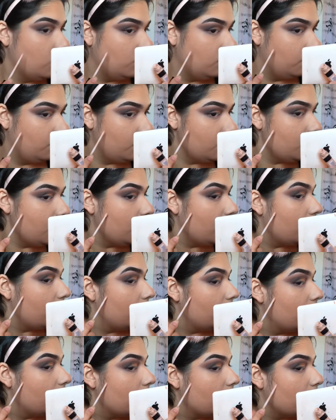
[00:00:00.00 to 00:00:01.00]
I'm gonna take a
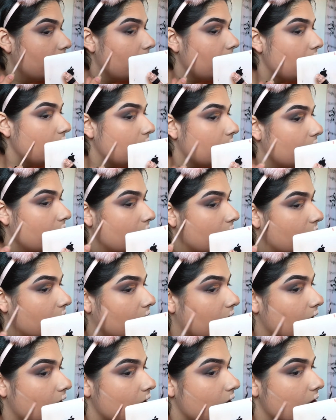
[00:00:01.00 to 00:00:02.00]
little bit right
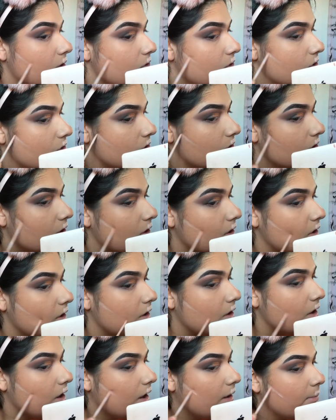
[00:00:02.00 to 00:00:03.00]
here just to
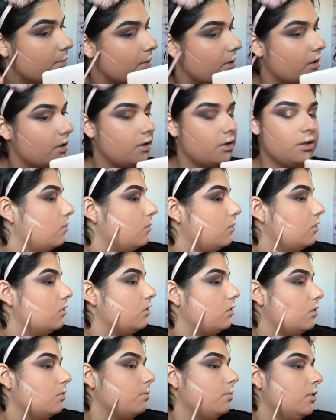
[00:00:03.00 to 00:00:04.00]
clean it up
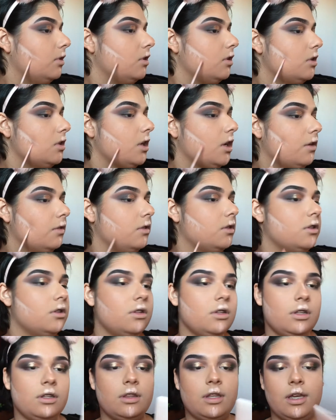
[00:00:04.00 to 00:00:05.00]
and blend it down
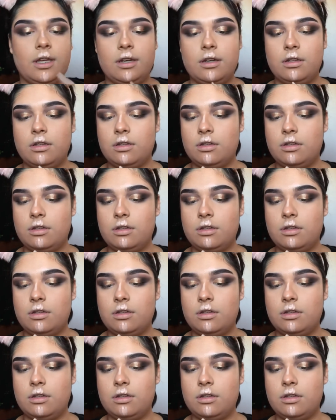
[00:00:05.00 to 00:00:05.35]
like that.